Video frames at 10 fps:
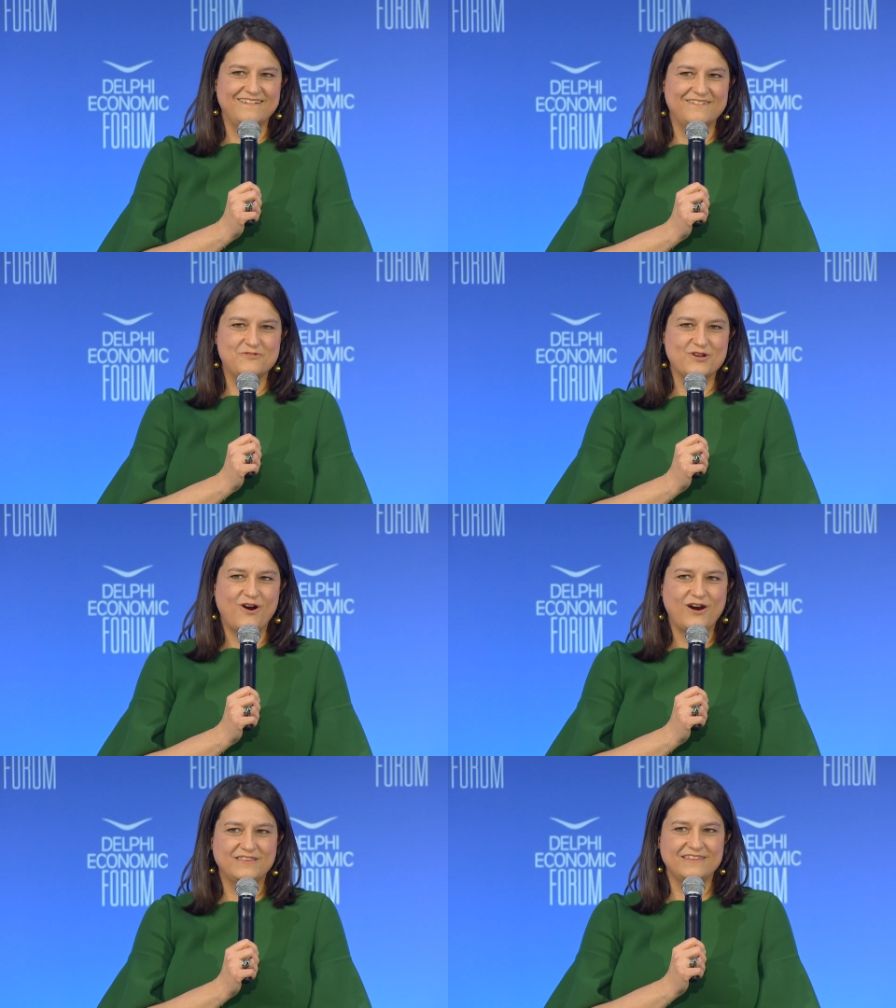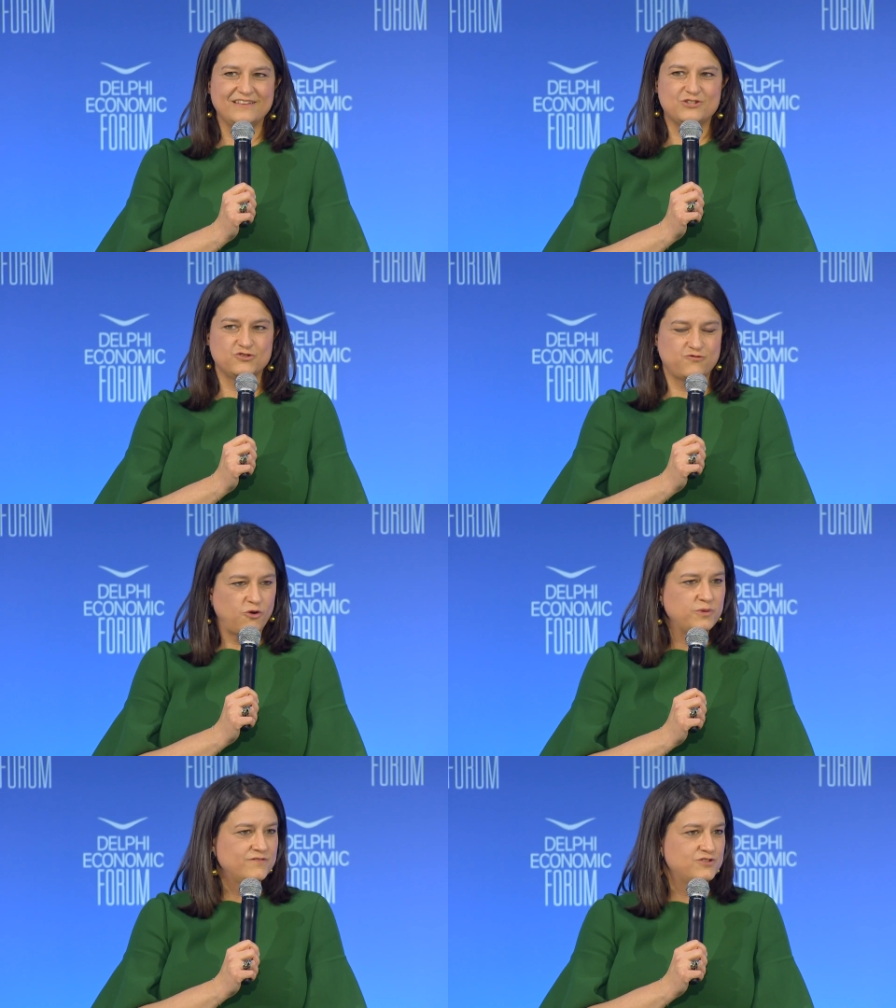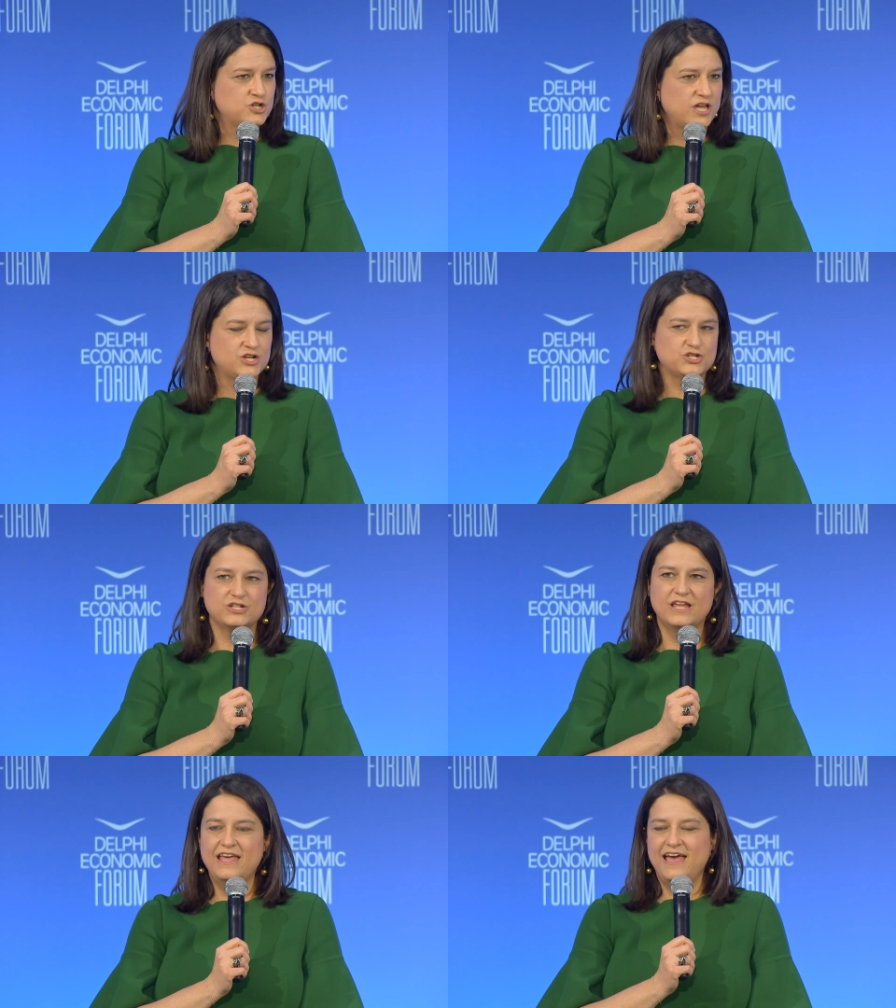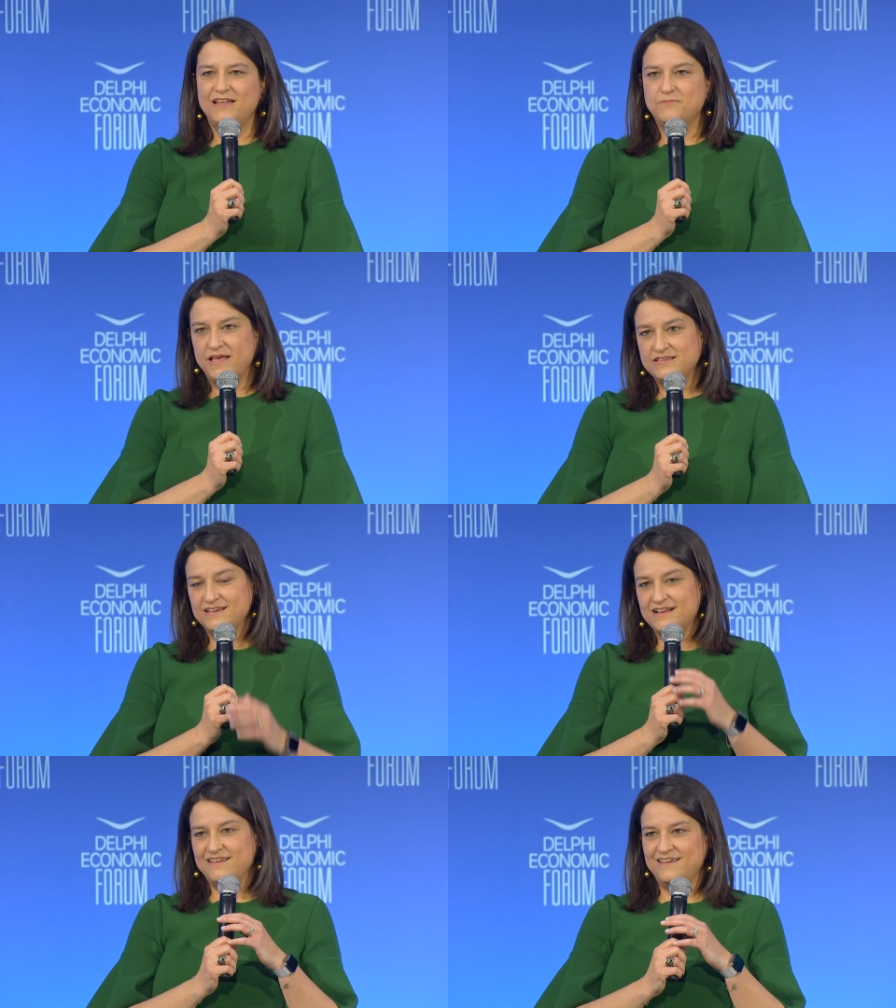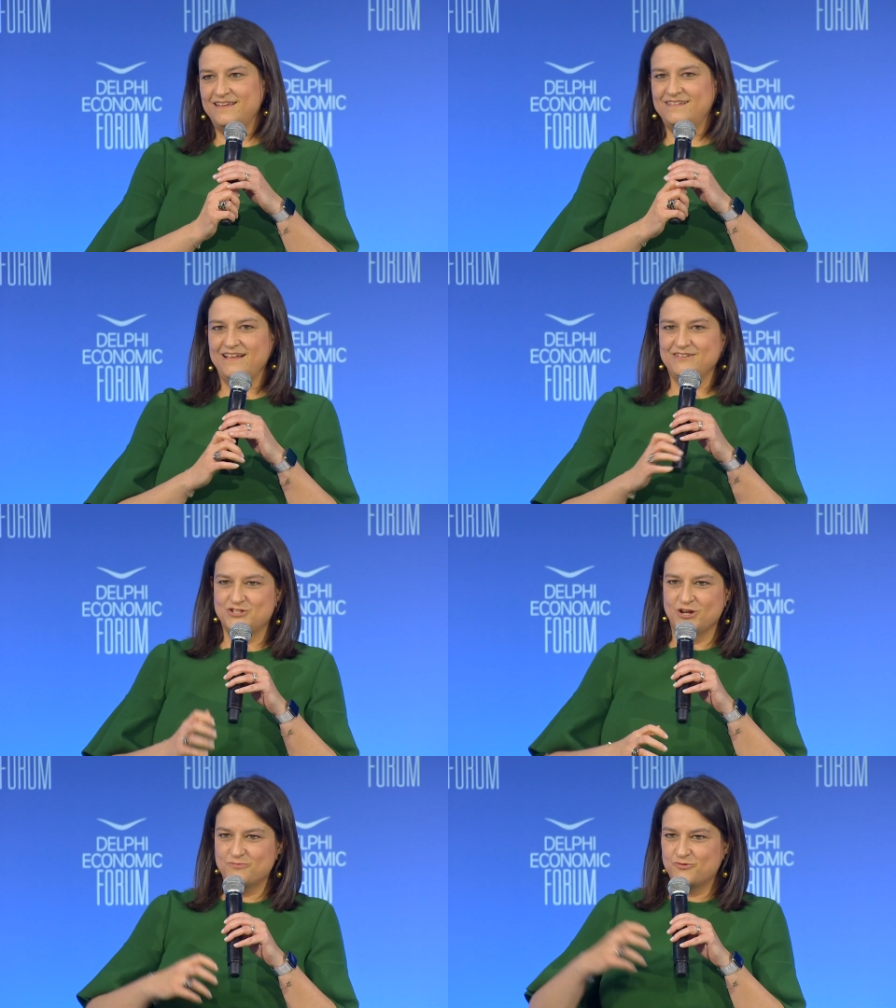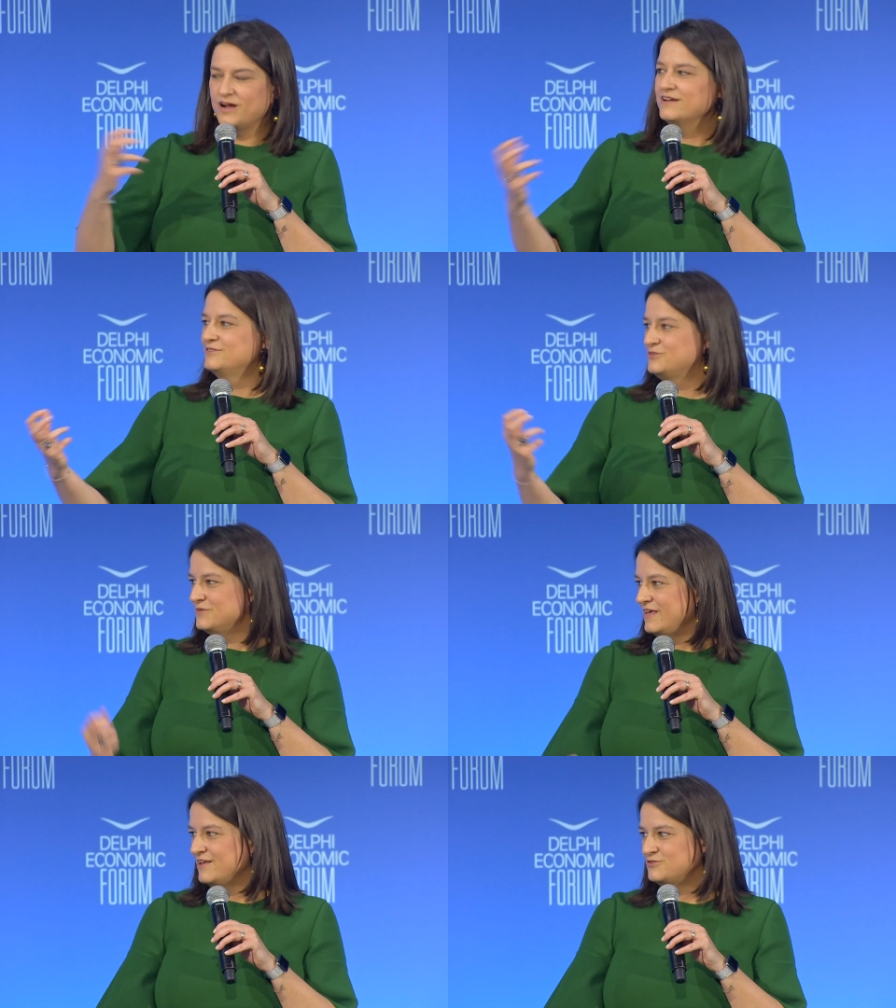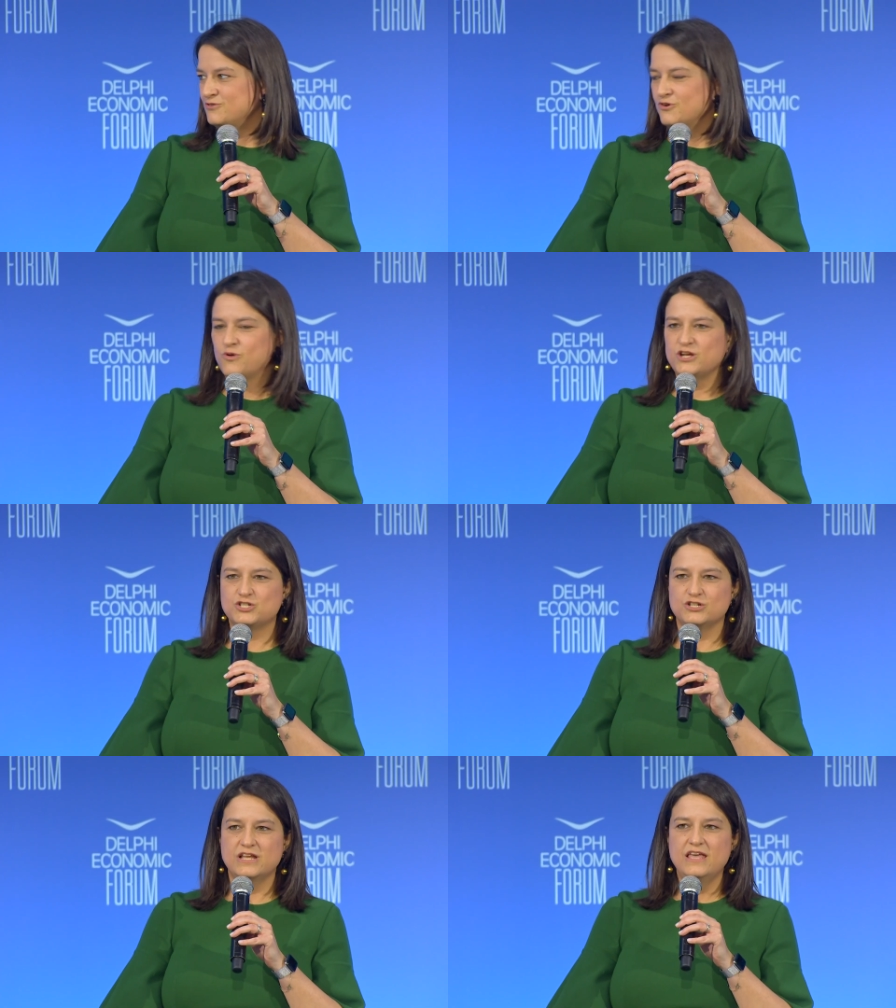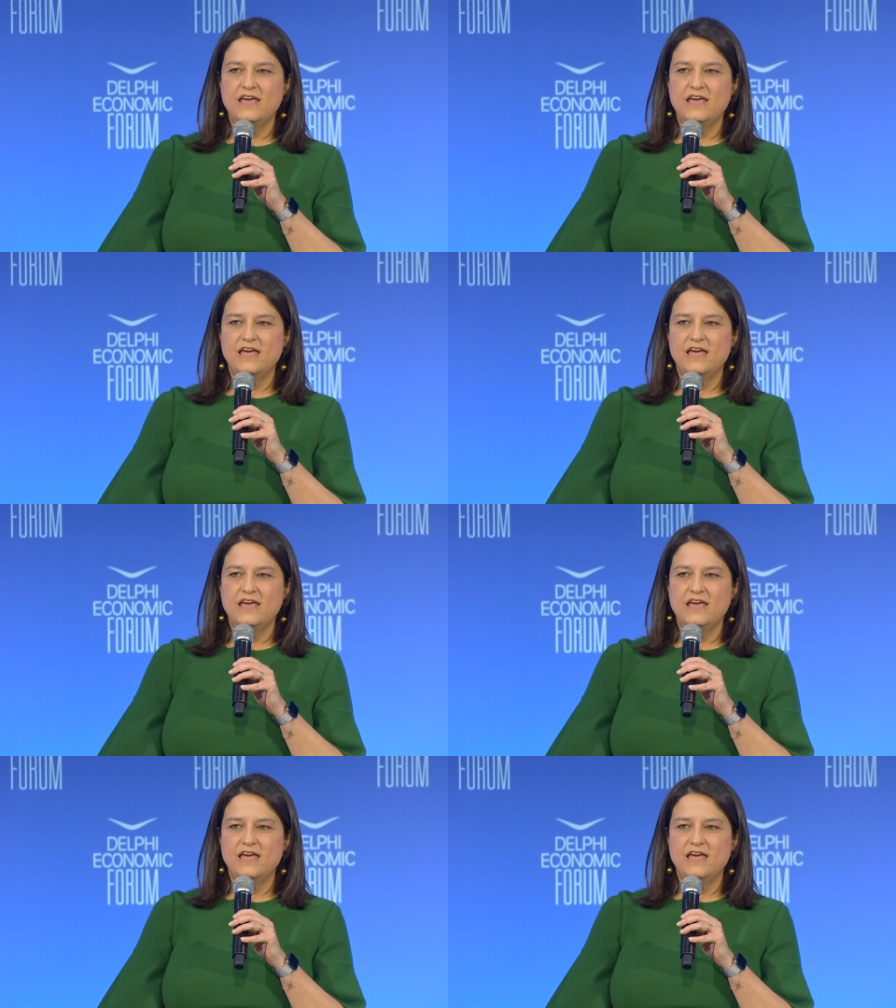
uh, regarding transformative education and basically, and I'll jump right to the answer to your question,